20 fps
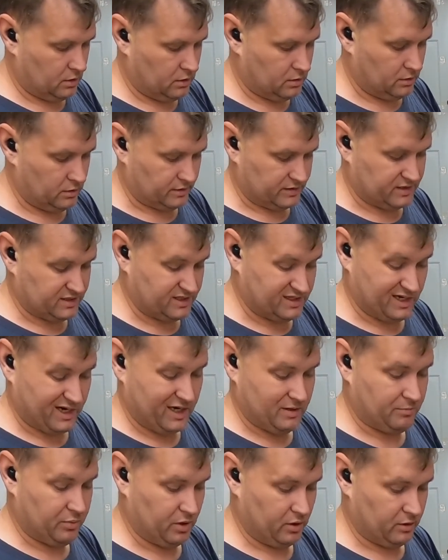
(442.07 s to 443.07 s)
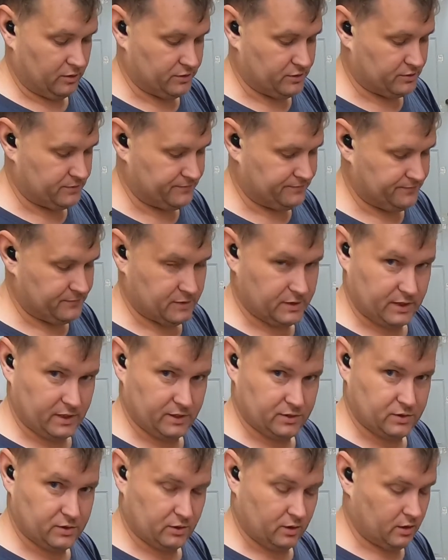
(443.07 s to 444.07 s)
You know, the sideburns, I
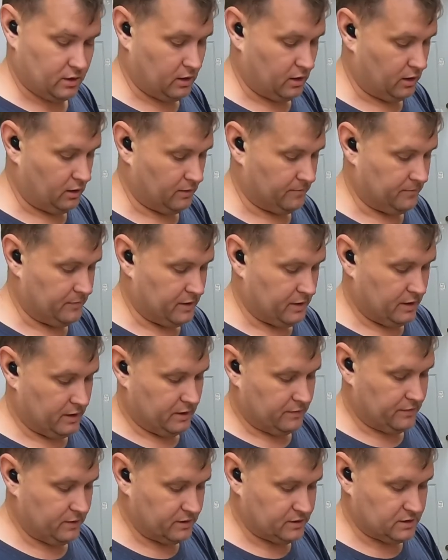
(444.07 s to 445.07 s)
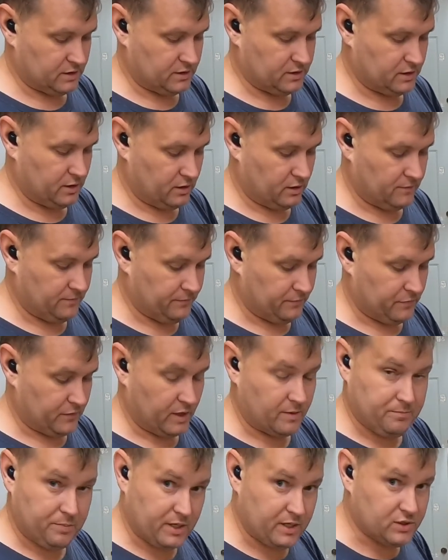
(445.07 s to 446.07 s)
guess you could call them. These things here,
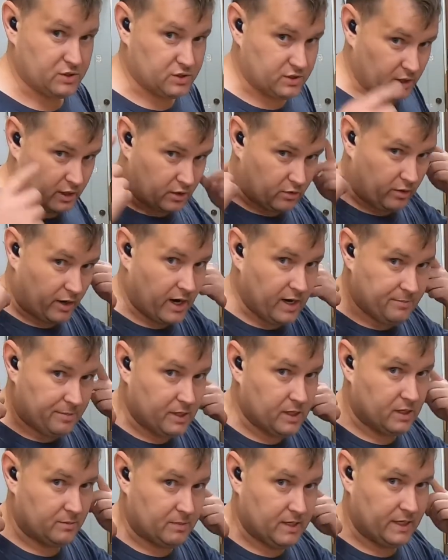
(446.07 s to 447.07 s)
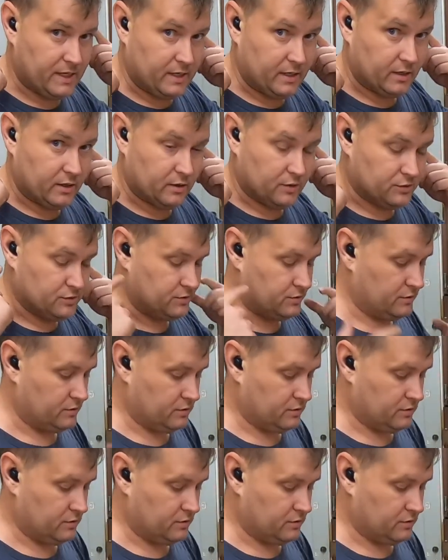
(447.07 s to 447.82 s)
they pinch the crap out of my ears.